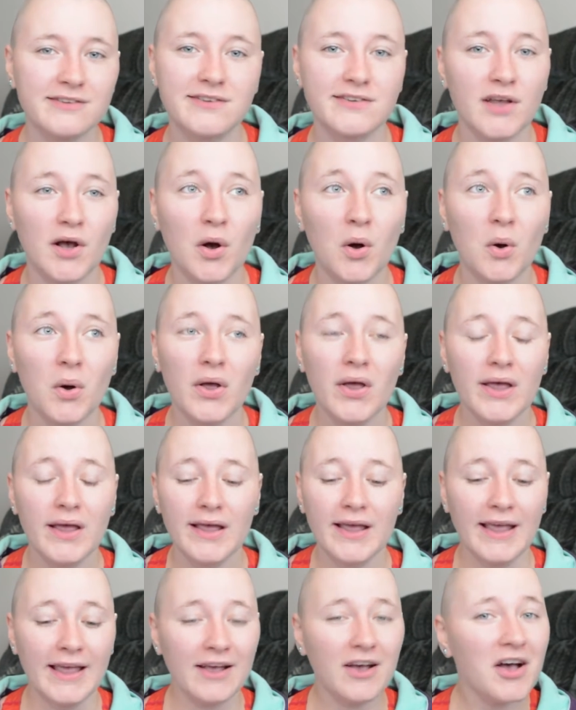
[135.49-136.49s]
So
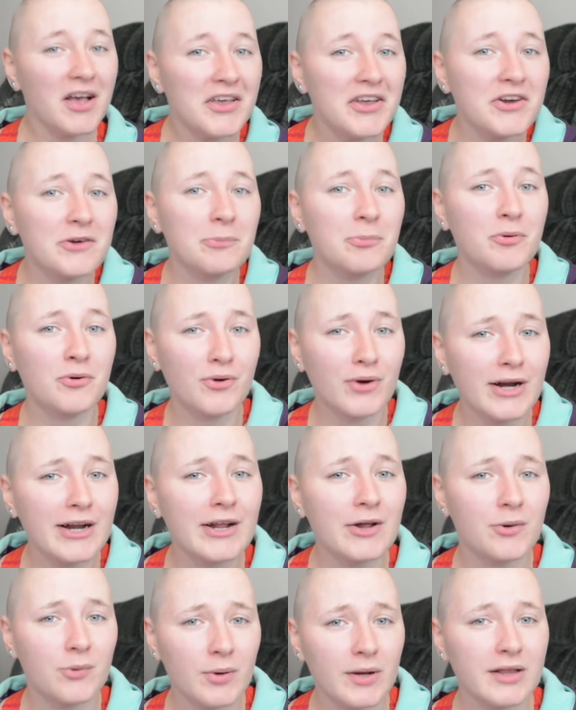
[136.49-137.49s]
it got here
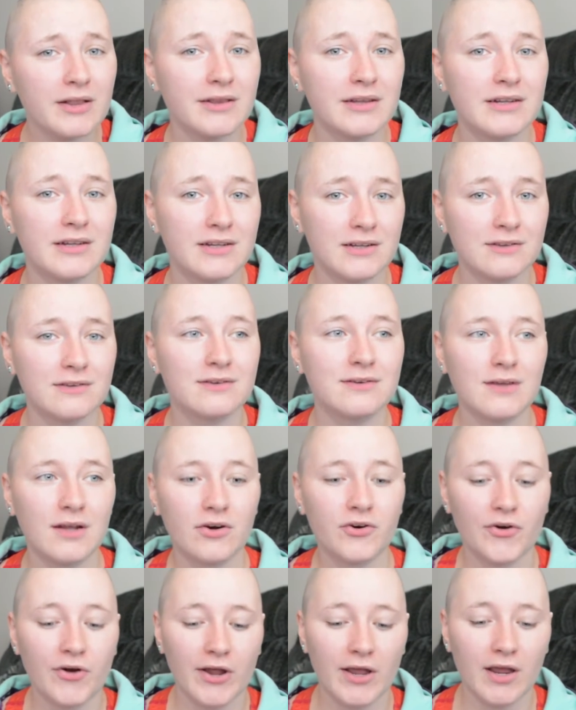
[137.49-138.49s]
pretty quickly
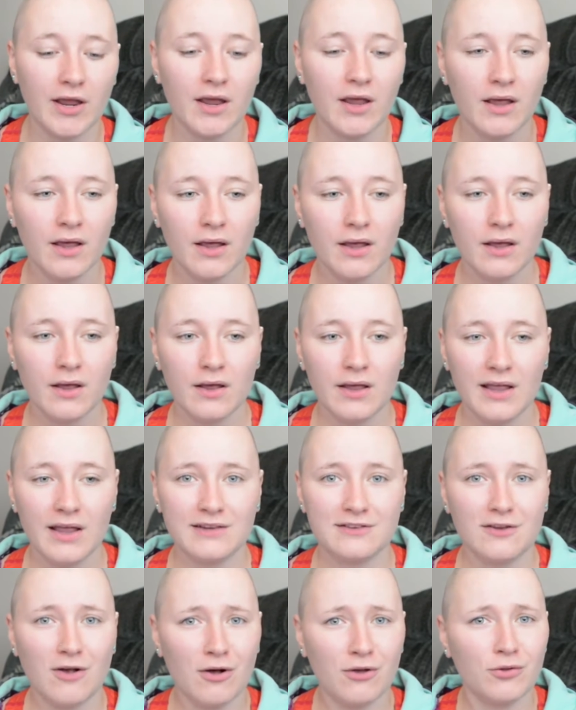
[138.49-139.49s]
considering
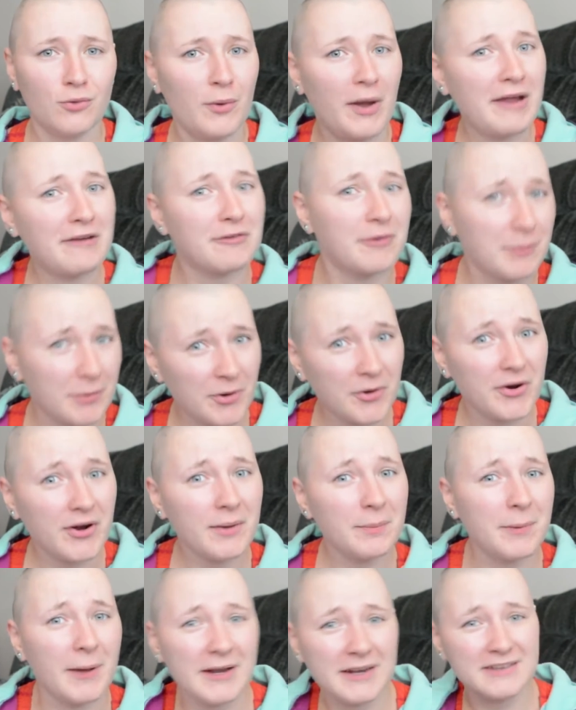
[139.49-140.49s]
it's all the way from
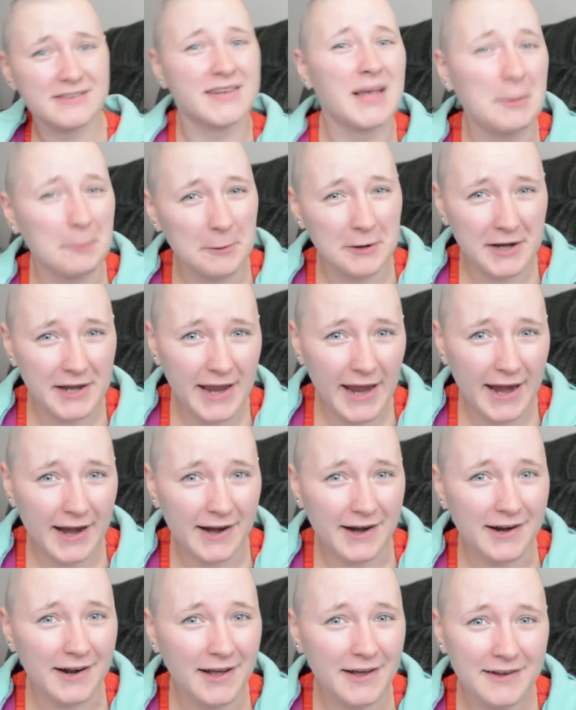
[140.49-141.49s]
Europe and it's coming to
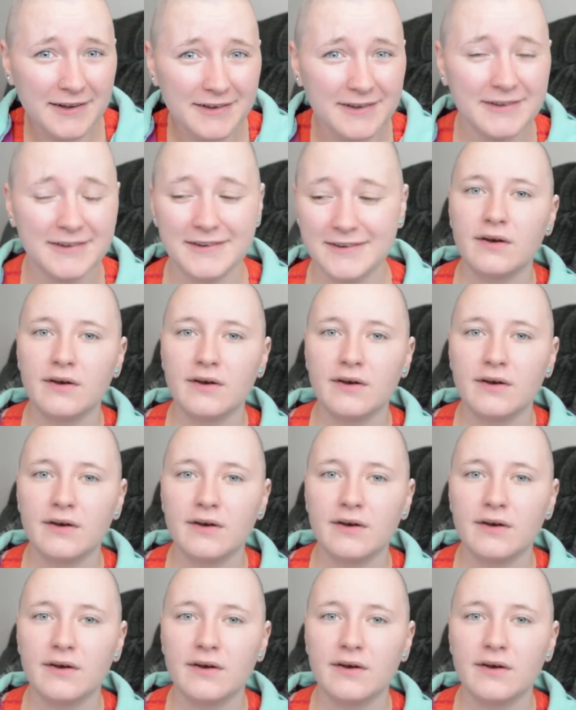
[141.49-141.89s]
Canada.